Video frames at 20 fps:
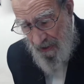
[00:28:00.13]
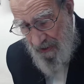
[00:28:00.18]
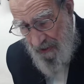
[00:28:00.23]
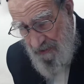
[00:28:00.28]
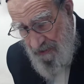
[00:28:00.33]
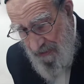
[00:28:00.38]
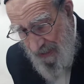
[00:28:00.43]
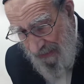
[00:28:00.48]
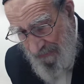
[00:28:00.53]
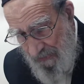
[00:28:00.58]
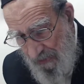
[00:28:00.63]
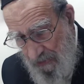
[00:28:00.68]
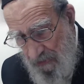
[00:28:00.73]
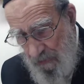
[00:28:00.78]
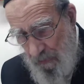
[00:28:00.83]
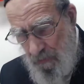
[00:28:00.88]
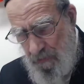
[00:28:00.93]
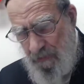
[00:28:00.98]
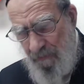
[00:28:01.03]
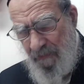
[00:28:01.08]
is not
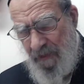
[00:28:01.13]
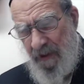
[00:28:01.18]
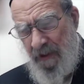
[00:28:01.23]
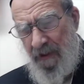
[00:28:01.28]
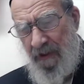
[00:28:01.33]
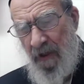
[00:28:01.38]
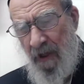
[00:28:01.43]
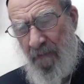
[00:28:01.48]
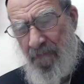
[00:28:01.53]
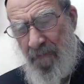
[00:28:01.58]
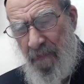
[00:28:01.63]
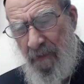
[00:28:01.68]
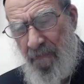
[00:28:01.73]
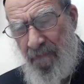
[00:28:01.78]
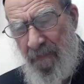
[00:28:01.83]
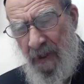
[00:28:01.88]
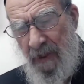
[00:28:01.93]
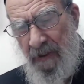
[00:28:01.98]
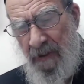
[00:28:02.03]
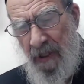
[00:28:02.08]
exclusively
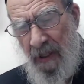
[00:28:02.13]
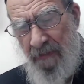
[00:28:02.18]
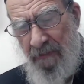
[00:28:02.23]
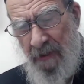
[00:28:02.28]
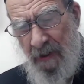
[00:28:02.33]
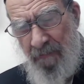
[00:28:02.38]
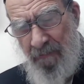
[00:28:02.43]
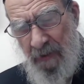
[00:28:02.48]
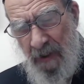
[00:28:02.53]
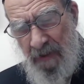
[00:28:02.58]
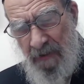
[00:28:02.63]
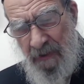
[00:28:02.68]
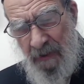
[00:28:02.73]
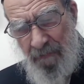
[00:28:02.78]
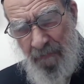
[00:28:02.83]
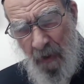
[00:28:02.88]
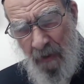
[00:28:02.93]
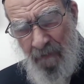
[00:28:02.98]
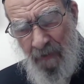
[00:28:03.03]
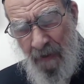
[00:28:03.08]
in, in, in the
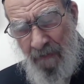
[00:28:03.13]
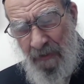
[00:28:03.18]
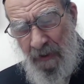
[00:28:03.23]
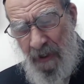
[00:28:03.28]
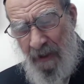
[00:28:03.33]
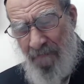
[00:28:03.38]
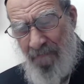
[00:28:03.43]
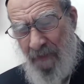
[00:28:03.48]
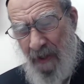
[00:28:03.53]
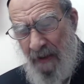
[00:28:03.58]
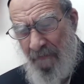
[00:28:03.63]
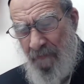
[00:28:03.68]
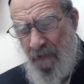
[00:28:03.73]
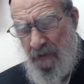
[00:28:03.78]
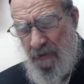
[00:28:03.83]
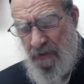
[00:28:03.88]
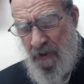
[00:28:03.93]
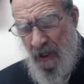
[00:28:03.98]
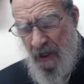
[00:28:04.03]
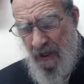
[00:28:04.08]
purview of the
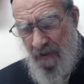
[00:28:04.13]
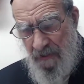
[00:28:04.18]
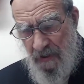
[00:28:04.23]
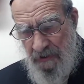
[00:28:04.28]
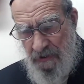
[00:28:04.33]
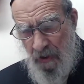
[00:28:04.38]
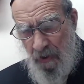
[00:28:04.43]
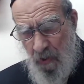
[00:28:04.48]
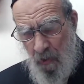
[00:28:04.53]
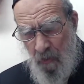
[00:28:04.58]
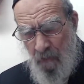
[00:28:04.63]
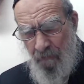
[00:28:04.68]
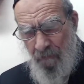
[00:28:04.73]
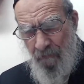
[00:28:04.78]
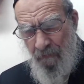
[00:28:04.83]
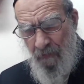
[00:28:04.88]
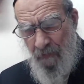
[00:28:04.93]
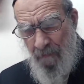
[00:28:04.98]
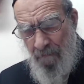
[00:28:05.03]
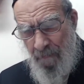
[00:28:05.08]
nefesh? There's a goof,
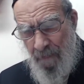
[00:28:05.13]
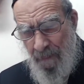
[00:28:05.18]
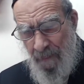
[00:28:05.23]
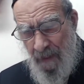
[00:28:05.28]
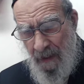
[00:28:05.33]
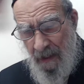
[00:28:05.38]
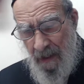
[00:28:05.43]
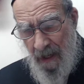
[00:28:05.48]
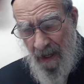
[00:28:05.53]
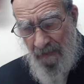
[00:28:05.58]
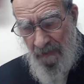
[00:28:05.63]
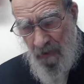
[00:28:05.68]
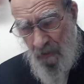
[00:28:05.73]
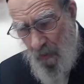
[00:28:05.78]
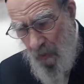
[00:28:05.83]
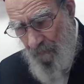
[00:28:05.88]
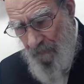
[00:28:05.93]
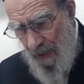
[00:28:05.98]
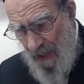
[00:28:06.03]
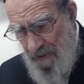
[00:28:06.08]
and the
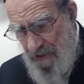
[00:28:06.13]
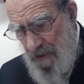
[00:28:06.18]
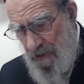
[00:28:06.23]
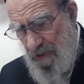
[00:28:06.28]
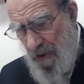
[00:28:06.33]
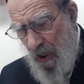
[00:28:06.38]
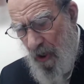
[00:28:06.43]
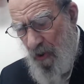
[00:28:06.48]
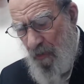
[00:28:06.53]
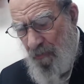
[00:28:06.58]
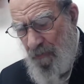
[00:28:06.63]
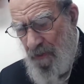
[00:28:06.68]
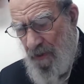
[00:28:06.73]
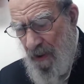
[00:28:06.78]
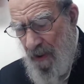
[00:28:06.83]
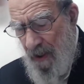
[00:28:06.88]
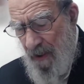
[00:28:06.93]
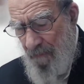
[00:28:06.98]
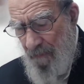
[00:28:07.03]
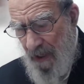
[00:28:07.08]
goof has its own
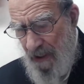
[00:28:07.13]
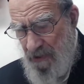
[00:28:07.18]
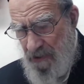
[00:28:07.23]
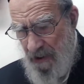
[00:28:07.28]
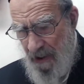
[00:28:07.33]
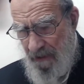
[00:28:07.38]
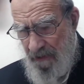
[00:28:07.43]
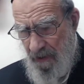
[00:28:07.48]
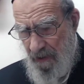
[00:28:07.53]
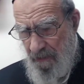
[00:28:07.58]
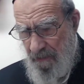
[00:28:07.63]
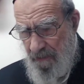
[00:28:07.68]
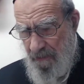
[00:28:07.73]
agenda.